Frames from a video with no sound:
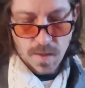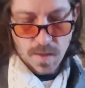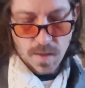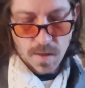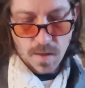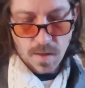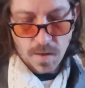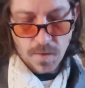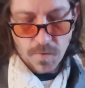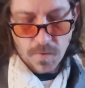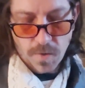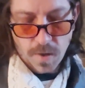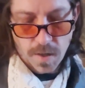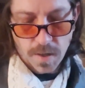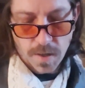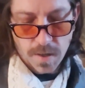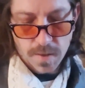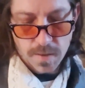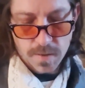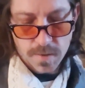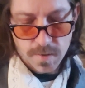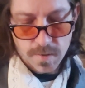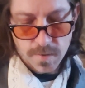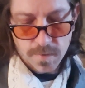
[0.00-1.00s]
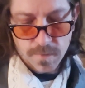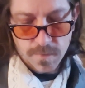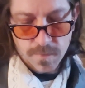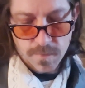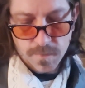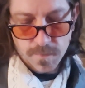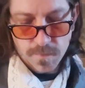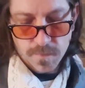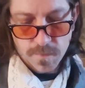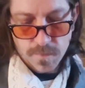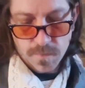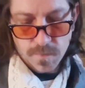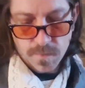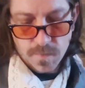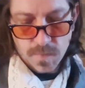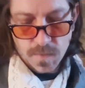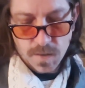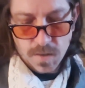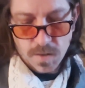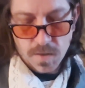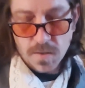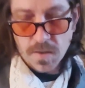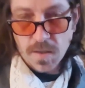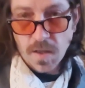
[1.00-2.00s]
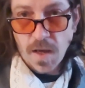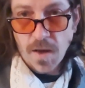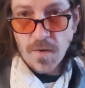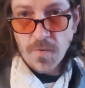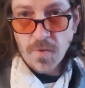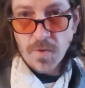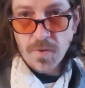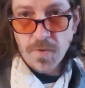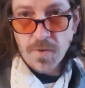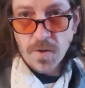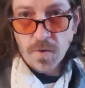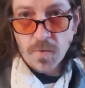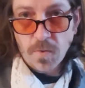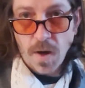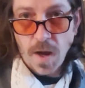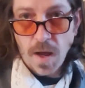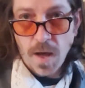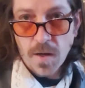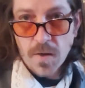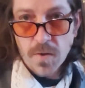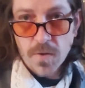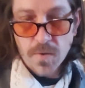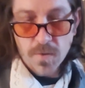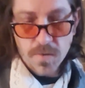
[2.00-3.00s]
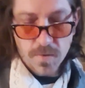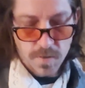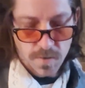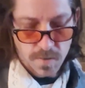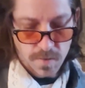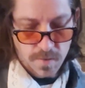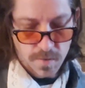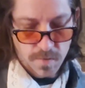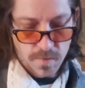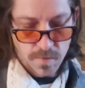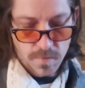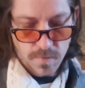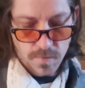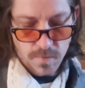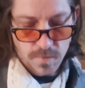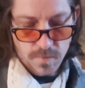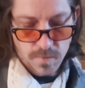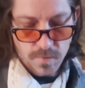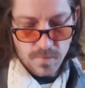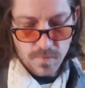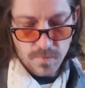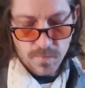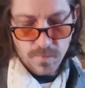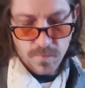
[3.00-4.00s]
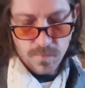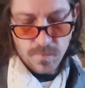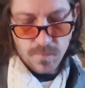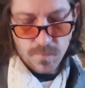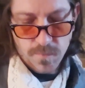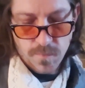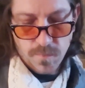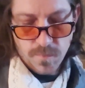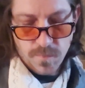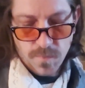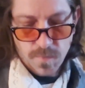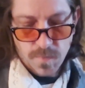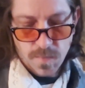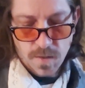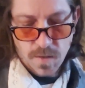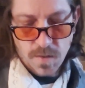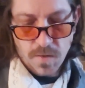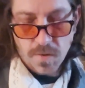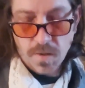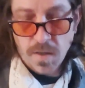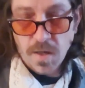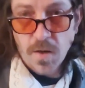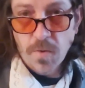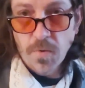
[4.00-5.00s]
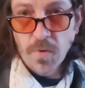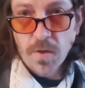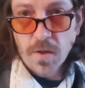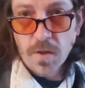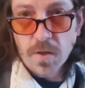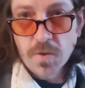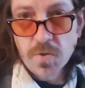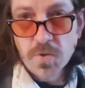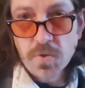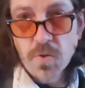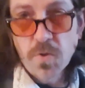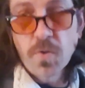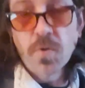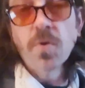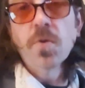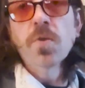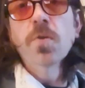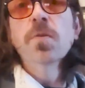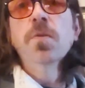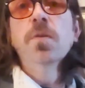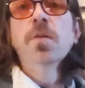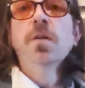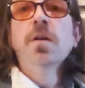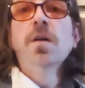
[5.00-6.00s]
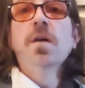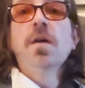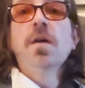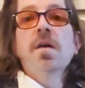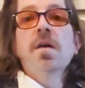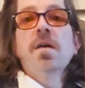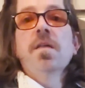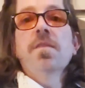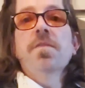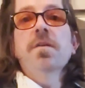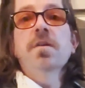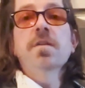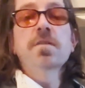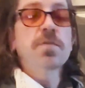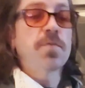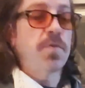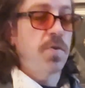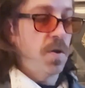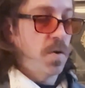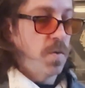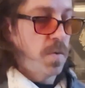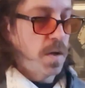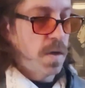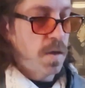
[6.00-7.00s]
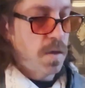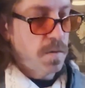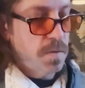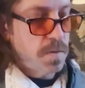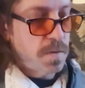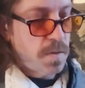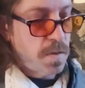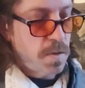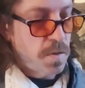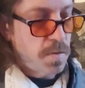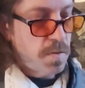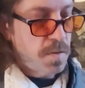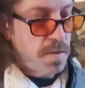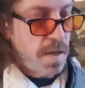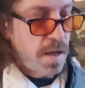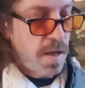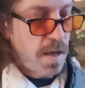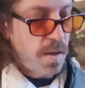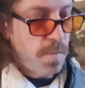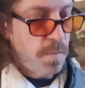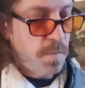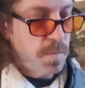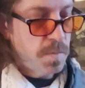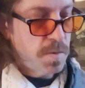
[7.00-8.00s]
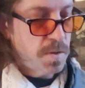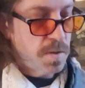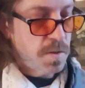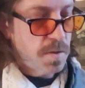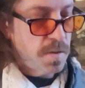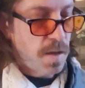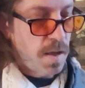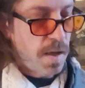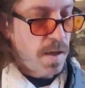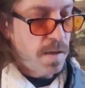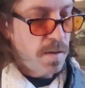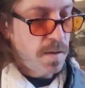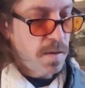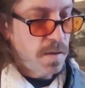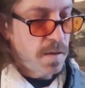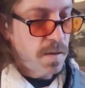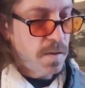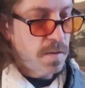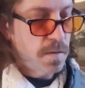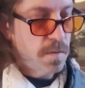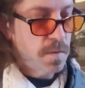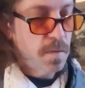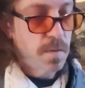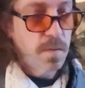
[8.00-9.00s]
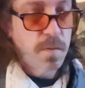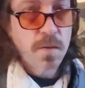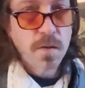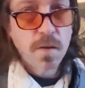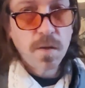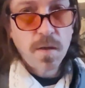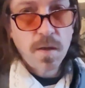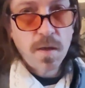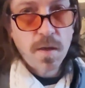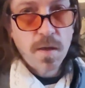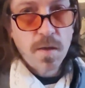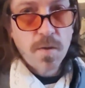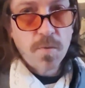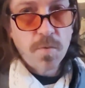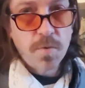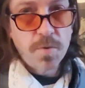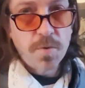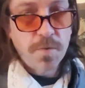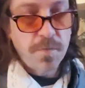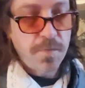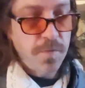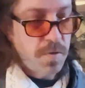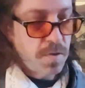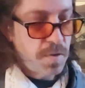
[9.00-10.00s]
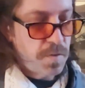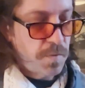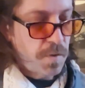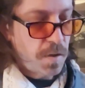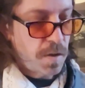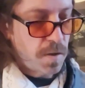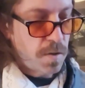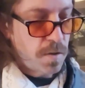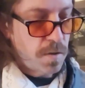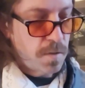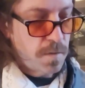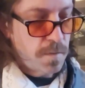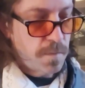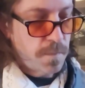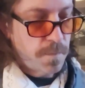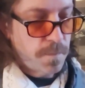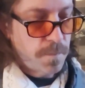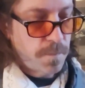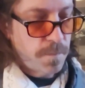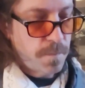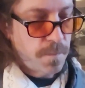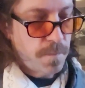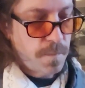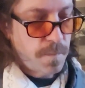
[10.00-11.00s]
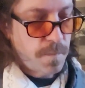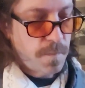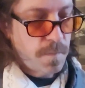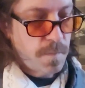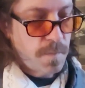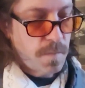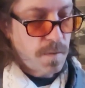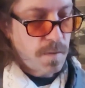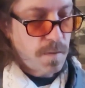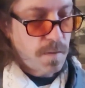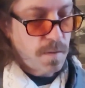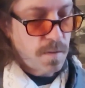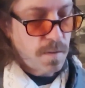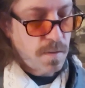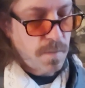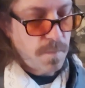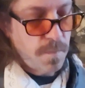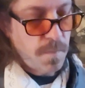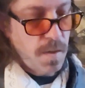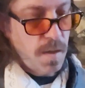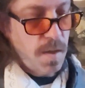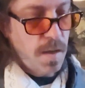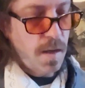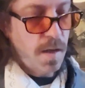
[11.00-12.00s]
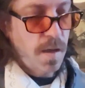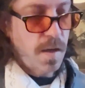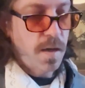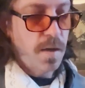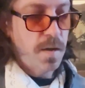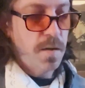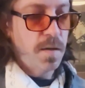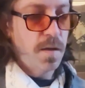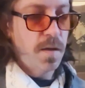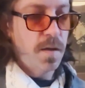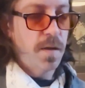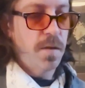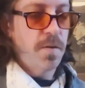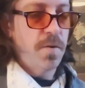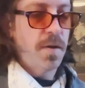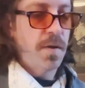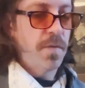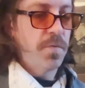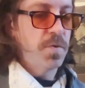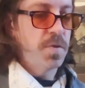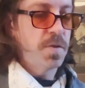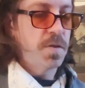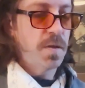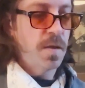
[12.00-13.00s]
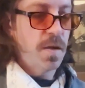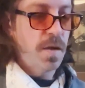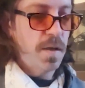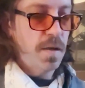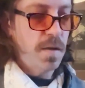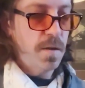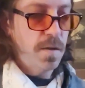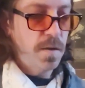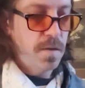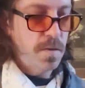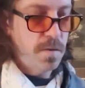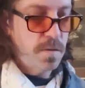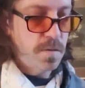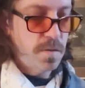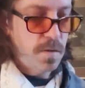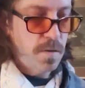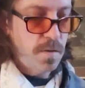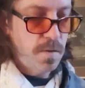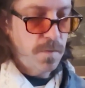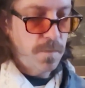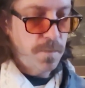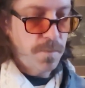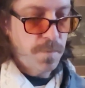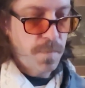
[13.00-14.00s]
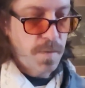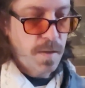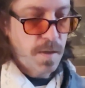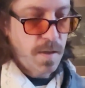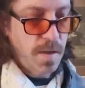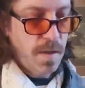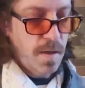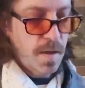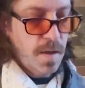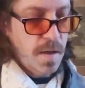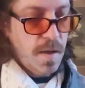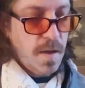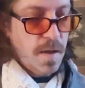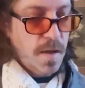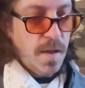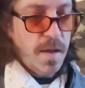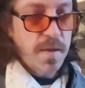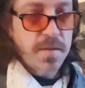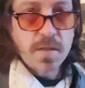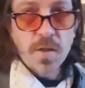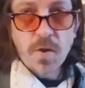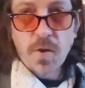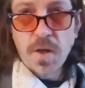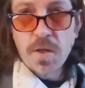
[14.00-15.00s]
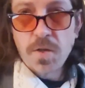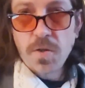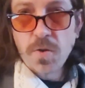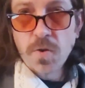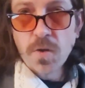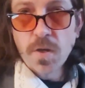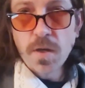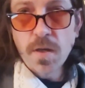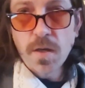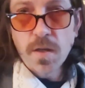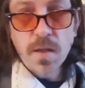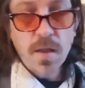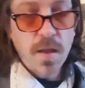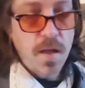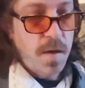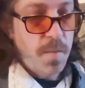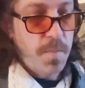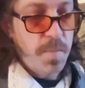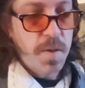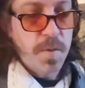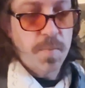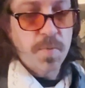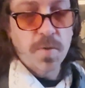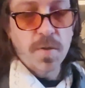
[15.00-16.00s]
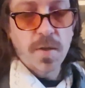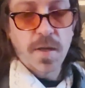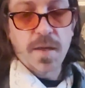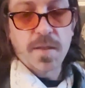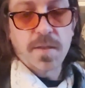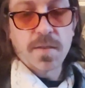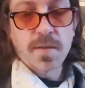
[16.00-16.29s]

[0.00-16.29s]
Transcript: Otherwise, just everything rattles, and you can't really control things very well. So you damp just lightly with your first finger, and you have your slide here. So that's how I do it. A lot of people like